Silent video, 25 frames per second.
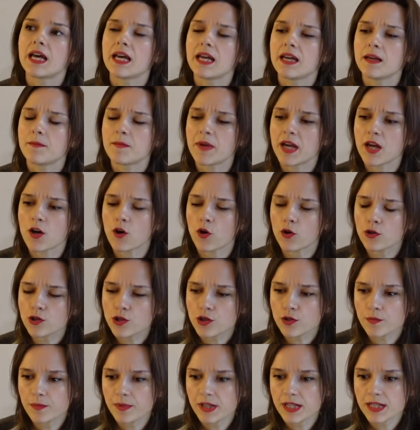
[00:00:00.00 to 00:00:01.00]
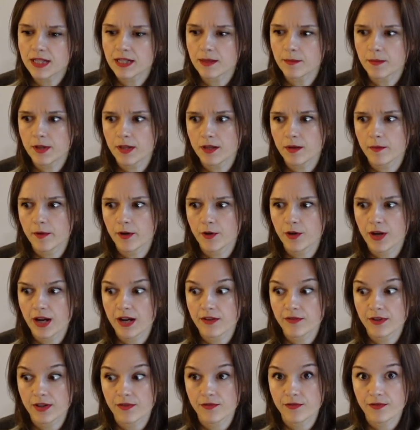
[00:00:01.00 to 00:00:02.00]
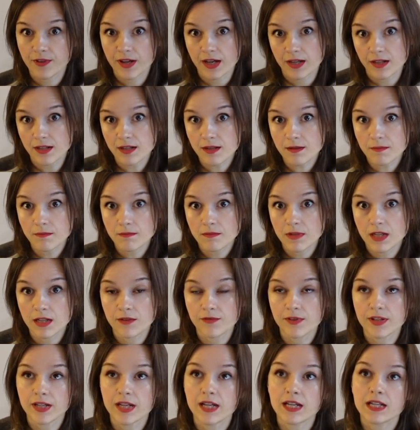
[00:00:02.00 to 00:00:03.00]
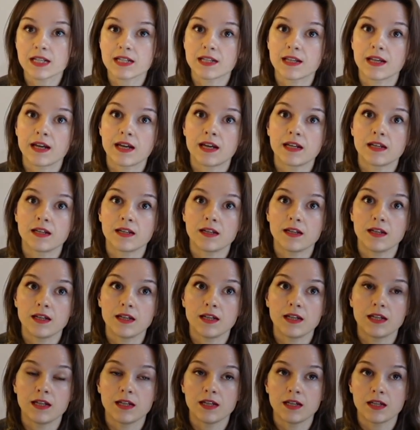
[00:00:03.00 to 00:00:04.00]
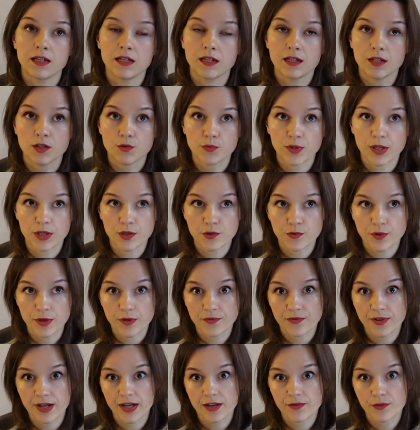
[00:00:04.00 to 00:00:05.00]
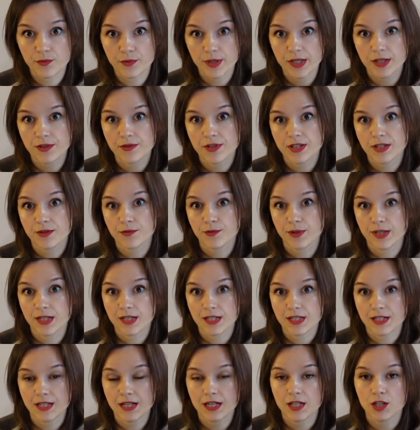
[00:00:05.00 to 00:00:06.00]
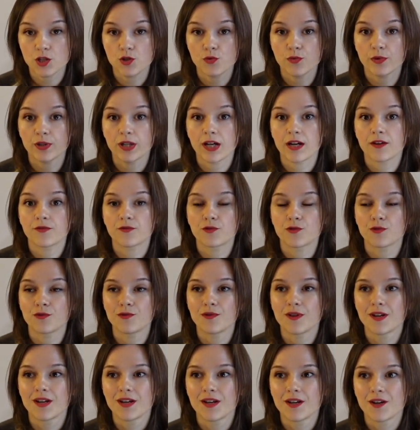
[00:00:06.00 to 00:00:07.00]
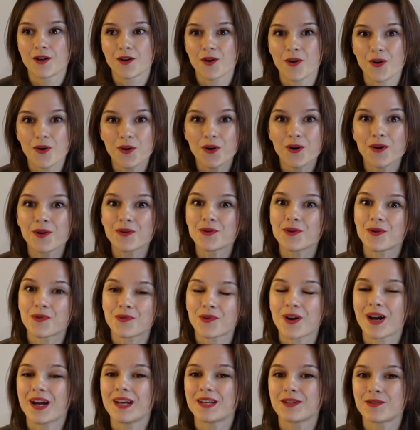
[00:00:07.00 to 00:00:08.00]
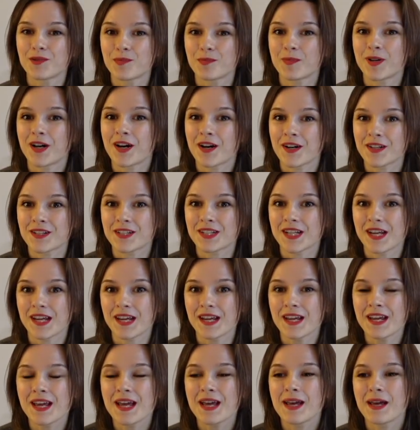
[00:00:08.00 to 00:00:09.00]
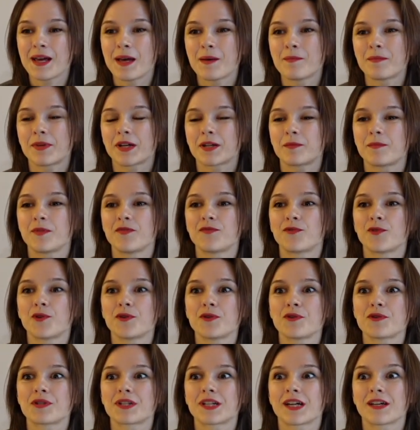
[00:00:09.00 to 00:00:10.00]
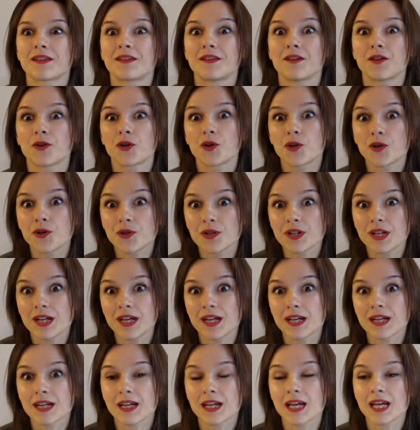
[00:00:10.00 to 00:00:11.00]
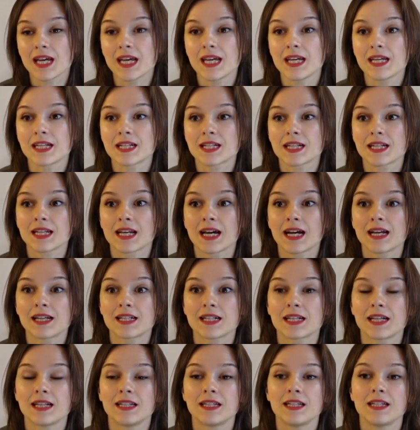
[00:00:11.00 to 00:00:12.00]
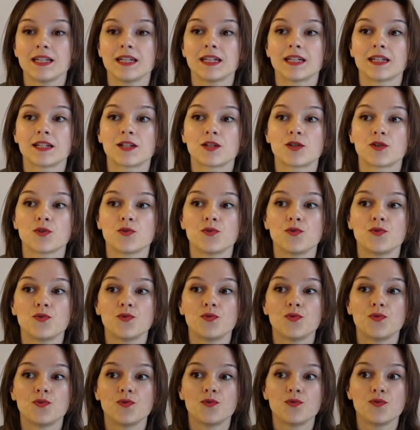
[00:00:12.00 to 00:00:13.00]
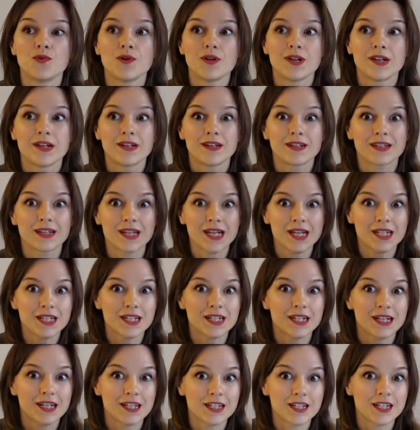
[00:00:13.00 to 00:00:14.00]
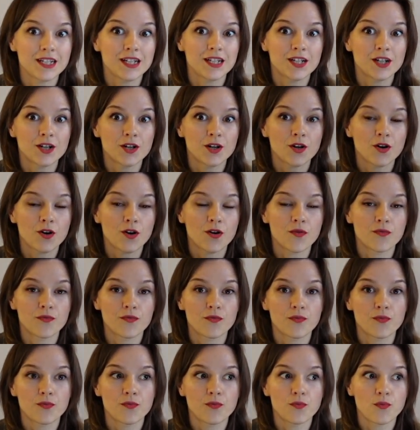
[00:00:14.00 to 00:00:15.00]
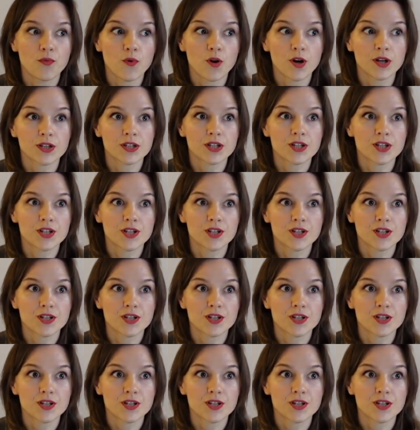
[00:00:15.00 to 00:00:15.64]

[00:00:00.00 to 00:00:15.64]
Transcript: It may also be something about having fun. If it is, then in 2025, 2026, you will have to earn your right to party. But before you start the earning, it's a nice idea to get an idea of what